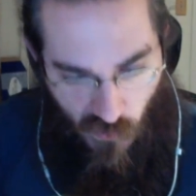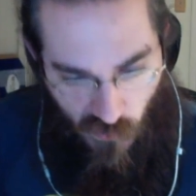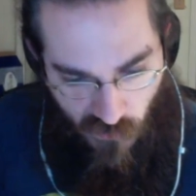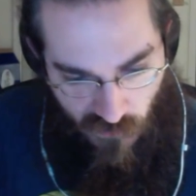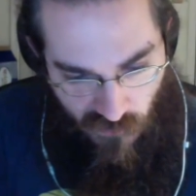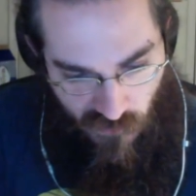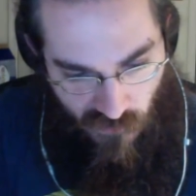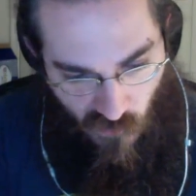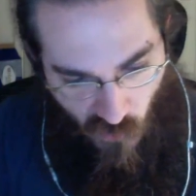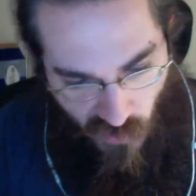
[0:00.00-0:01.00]

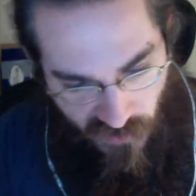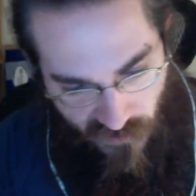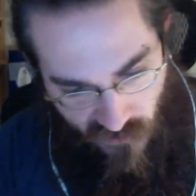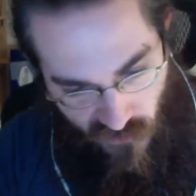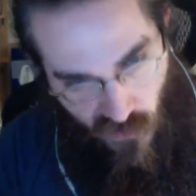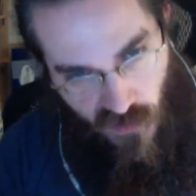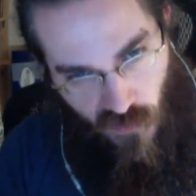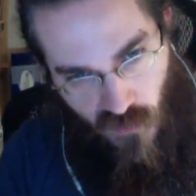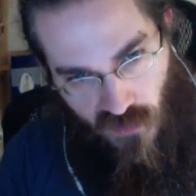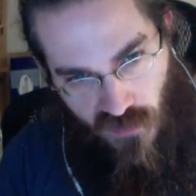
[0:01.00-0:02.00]
So
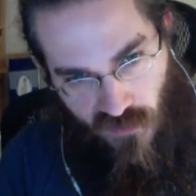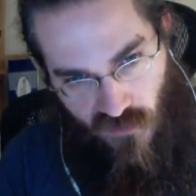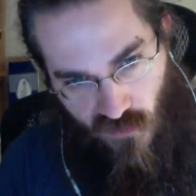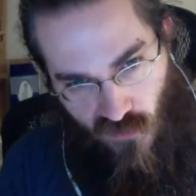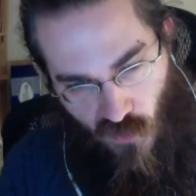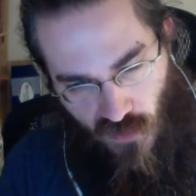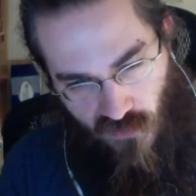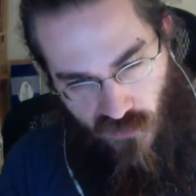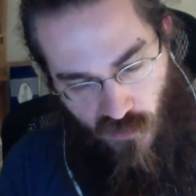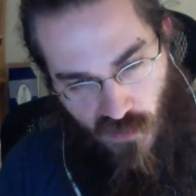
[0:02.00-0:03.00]
Ryan starting really
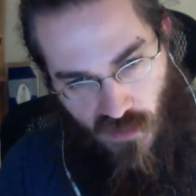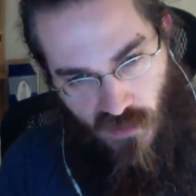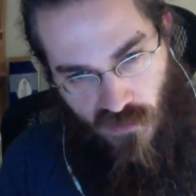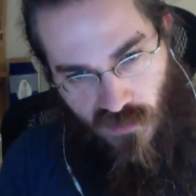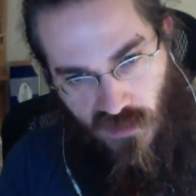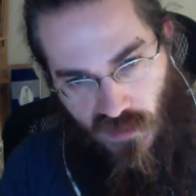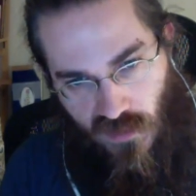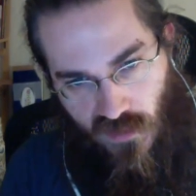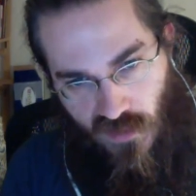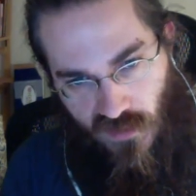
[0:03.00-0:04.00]
answers your question,
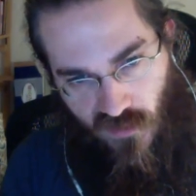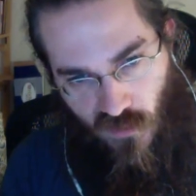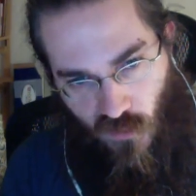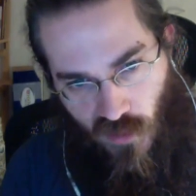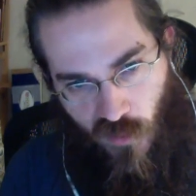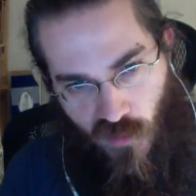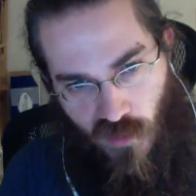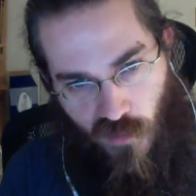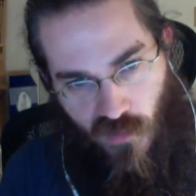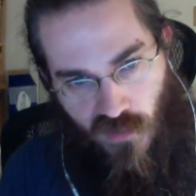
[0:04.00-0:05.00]
Ben. Like, that's the
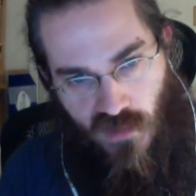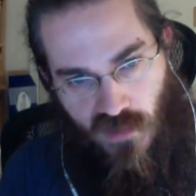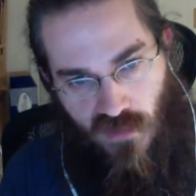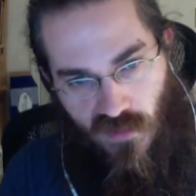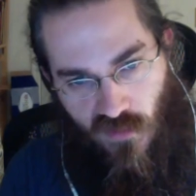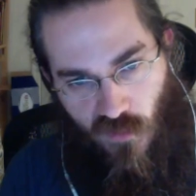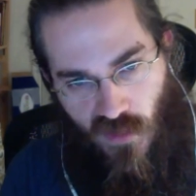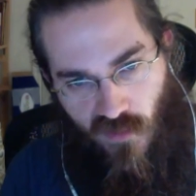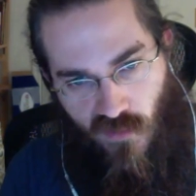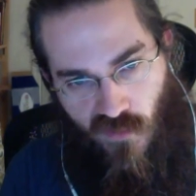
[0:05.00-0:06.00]
ramp up,
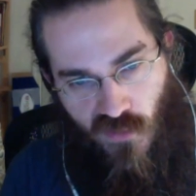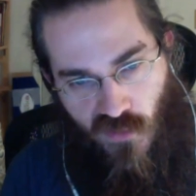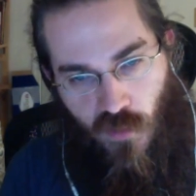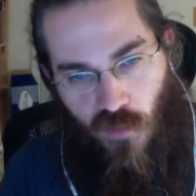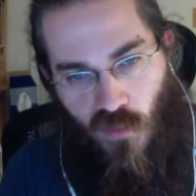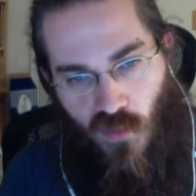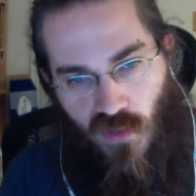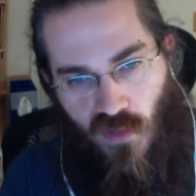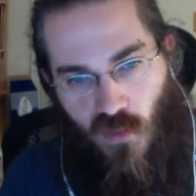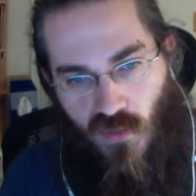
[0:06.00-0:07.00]
is that we have a full-time
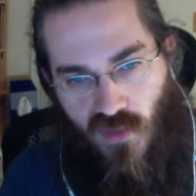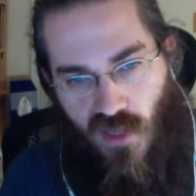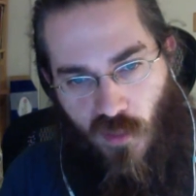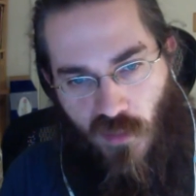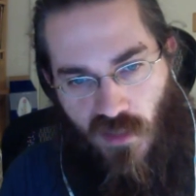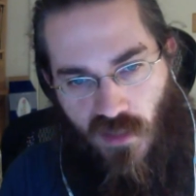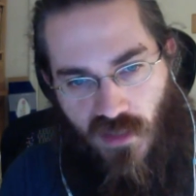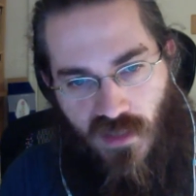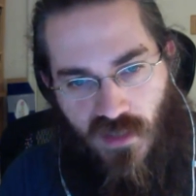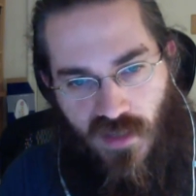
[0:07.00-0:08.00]
employee who is not
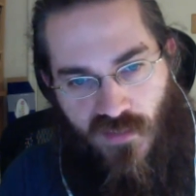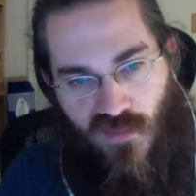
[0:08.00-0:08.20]
me.